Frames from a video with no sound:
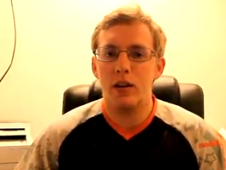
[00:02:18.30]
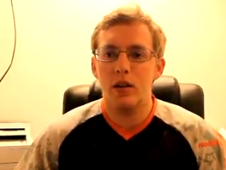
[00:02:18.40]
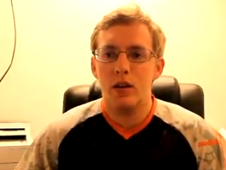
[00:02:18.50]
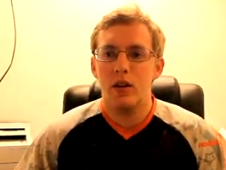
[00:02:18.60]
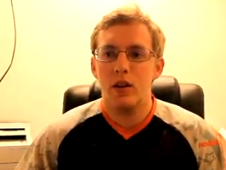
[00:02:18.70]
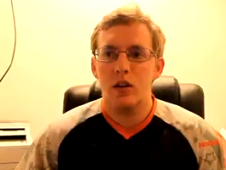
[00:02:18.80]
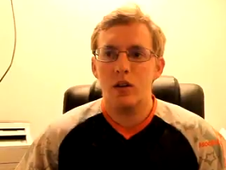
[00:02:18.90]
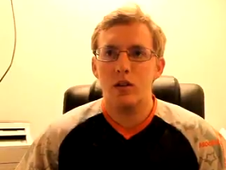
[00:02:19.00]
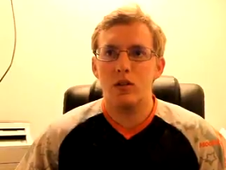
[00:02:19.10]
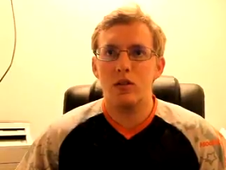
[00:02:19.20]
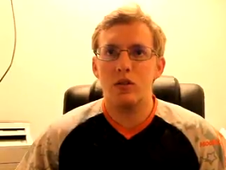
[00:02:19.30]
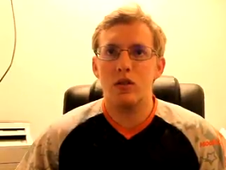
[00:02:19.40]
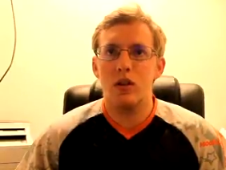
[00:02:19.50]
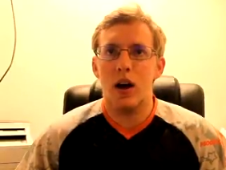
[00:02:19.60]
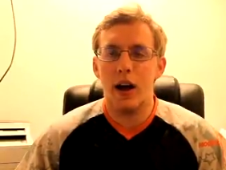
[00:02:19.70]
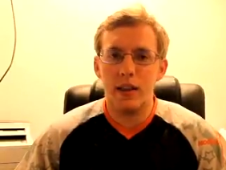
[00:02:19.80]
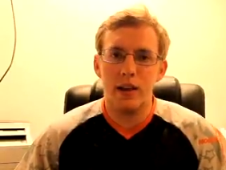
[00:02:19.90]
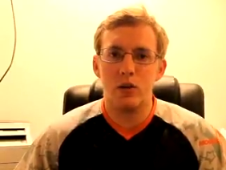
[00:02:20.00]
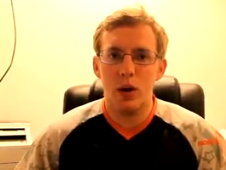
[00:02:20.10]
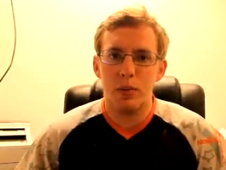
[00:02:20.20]
And you can't
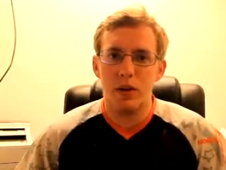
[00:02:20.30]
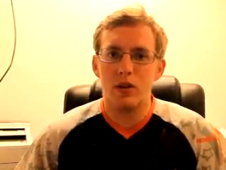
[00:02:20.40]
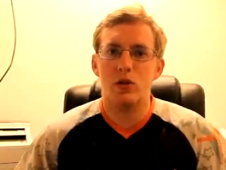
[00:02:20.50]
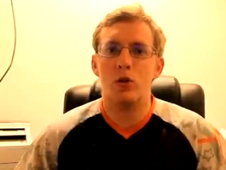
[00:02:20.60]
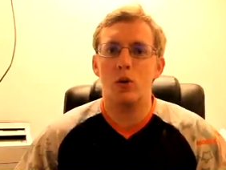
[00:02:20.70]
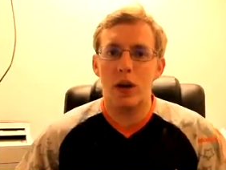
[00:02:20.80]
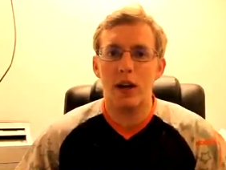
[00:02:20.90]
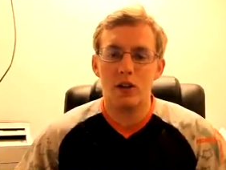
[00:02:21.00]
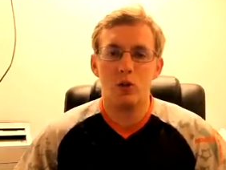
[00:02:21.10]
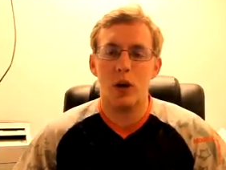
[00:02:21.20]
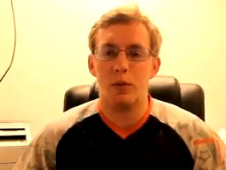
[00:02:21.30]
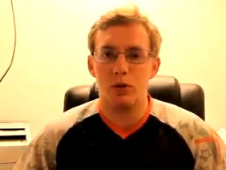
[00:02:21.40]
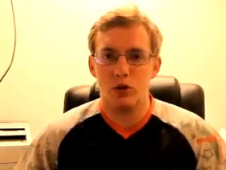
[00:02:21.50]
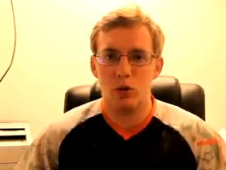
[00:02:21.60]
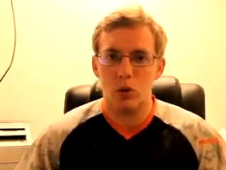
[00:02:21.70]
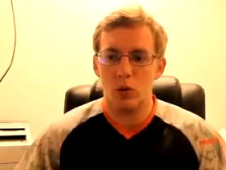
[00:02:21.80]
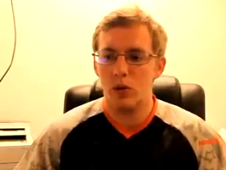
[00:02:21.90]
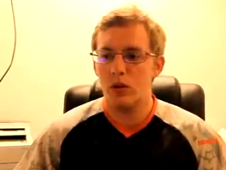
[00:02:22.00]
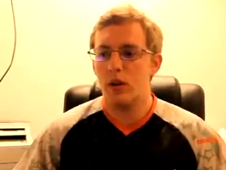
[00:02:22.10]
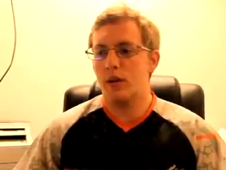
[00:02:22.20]
highlight swiping, so you can't swipe or
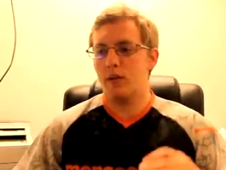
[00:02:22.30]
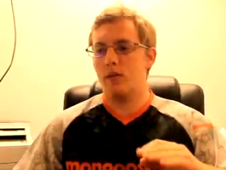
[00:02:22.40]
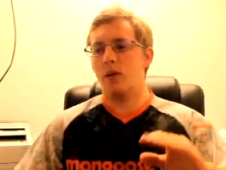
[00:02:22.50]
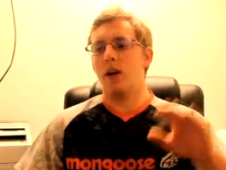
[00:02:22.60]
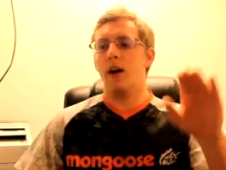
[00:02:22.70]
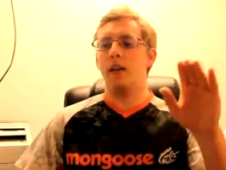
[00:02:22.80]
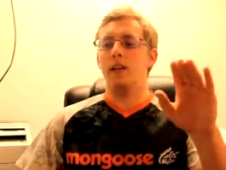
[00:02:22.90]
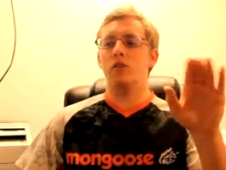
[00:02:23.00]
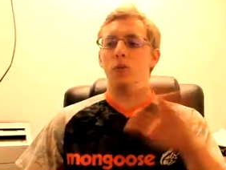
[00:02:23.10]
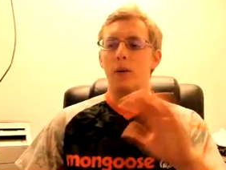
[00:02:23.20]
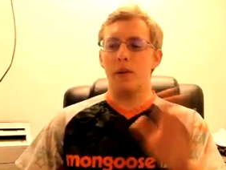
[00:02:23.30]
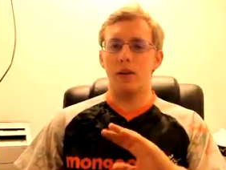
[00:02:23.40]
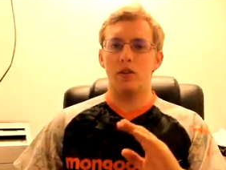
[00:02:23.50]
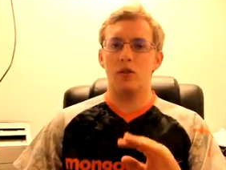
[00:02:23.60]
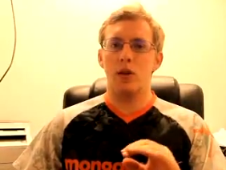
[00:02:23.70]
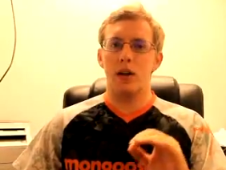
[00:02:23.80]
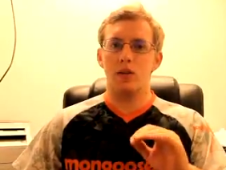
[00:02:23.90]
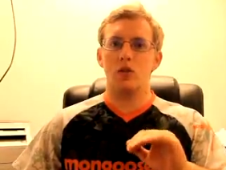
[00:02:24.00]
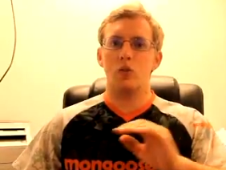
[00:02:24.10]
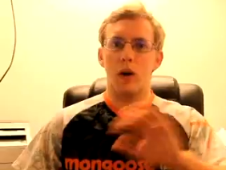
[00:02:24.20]
scroll. You can't highlight
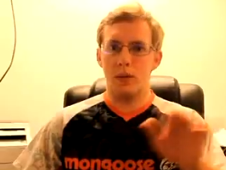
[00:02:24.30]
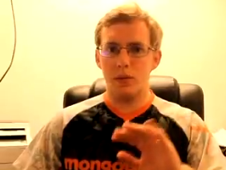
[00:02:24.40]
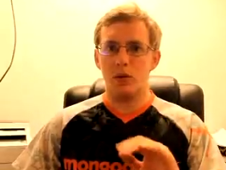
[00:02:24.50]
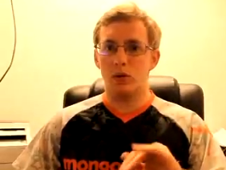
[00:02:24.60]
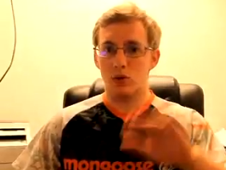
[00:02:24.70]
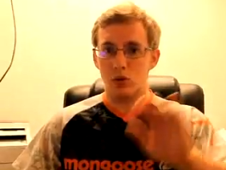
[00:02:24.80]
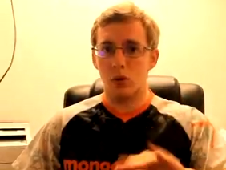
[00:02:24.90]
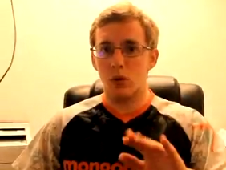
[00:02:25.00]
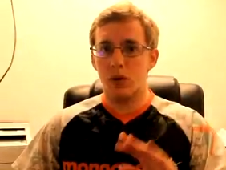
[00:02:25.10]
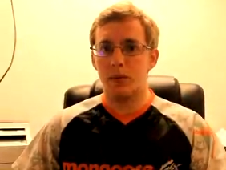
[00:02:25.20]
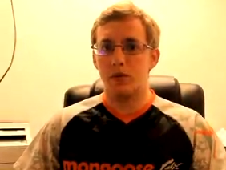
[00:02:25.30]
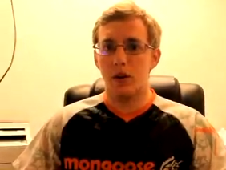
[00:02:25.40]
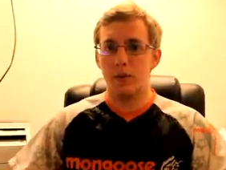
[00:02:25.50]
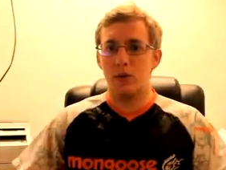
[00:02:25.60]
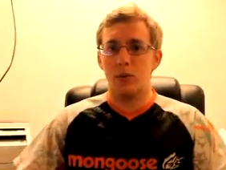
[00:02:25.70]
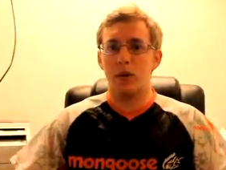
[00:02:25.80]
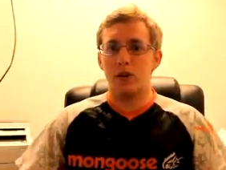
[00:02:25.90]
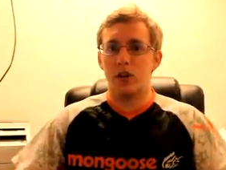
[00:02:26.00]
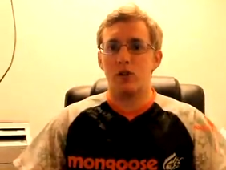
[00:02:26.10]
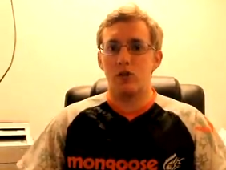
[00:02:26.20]
swiping, so you can't swipe or scroll. I'm
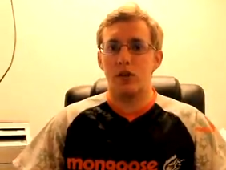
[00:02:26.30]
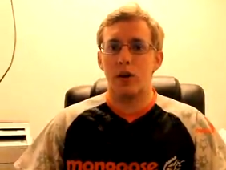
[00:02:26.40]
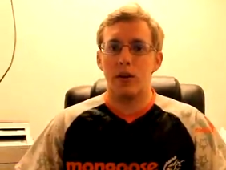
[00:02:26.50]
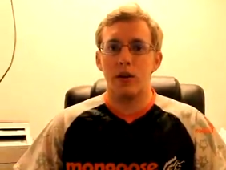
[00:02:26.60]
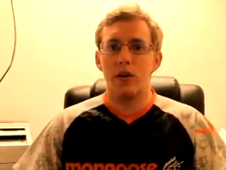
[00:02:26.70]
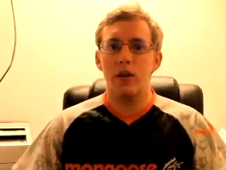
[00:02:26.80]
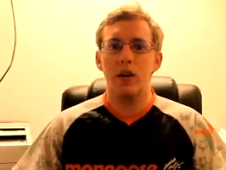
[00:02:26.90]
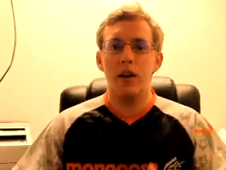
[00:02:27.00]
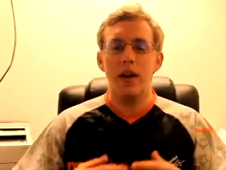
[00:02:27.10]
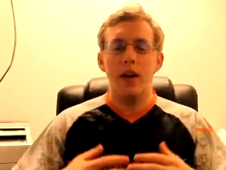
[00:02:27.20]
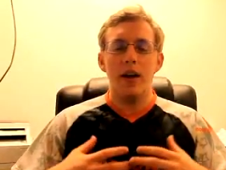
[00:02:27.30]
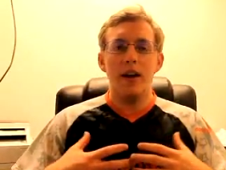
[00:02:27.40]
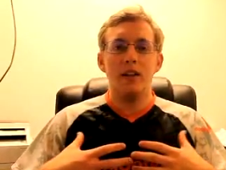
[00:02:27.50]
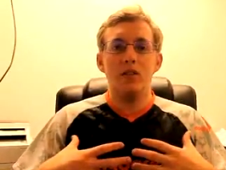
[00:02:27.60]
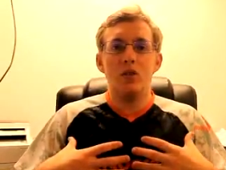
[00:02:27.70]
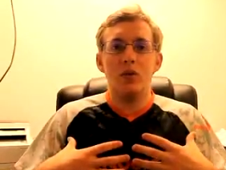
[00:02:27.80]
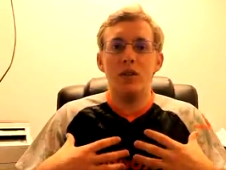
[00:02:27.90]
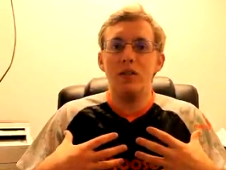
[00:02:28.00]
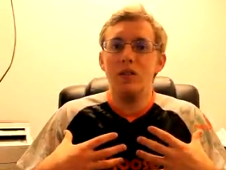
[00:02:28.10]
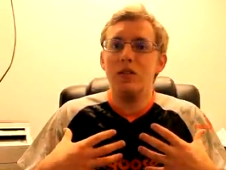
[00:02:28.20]
sorry, I'm doing my gestures down here.
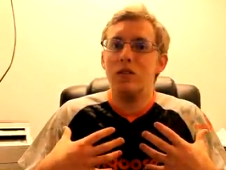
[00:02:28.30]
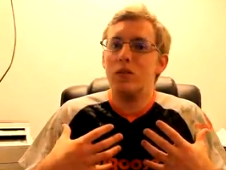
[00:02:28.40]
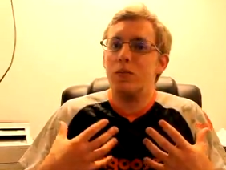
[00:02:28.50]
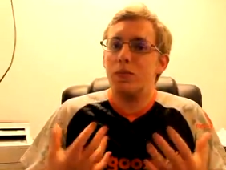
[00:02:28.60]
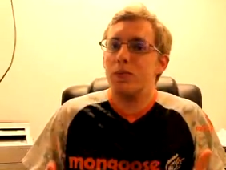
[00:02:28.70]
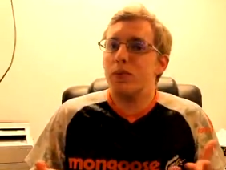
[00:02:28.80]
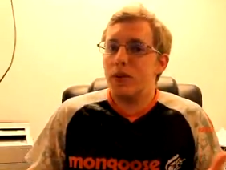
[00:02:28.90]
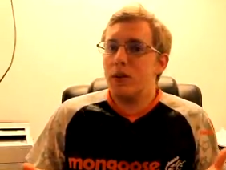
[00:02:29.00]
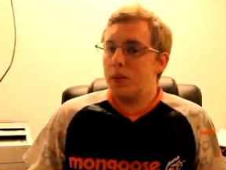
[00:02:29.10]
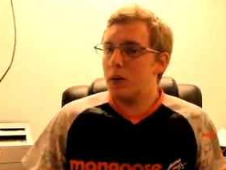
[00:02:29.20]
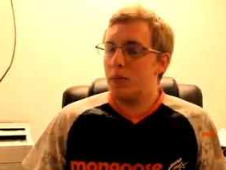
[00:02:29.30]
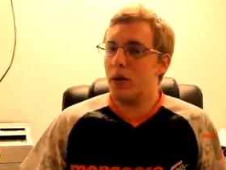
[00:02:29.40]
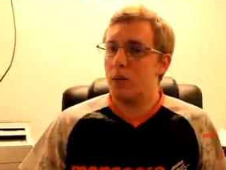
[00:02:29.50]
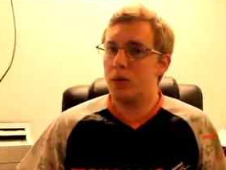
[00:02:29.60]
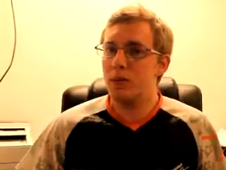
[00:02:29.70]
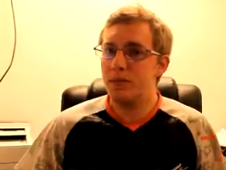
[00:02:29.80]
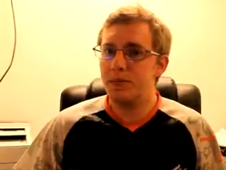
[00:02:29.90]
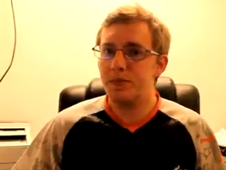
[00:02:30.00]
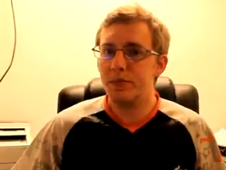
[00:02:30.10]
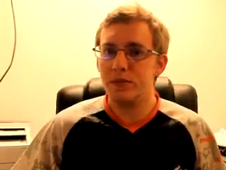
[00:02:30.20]
And so this is a pretty big
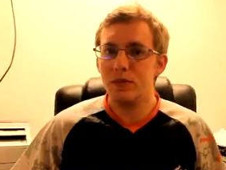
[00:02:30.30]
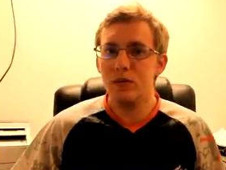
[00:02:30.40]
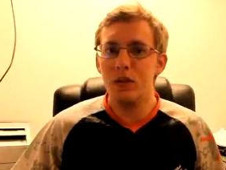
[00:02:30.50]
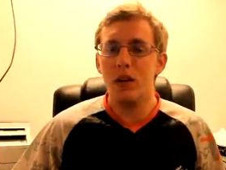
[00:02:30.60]
problem.